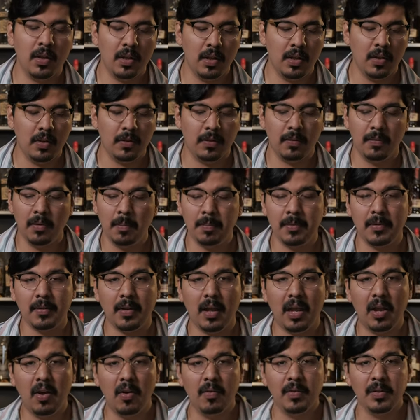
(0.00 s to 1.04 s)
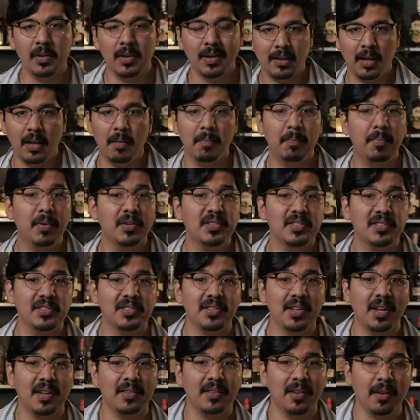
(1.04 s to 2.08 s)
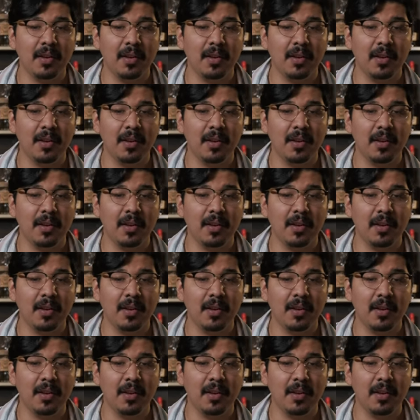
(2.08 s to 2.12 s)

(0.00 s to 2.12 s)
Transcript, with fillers: is flip this guy over and push these guys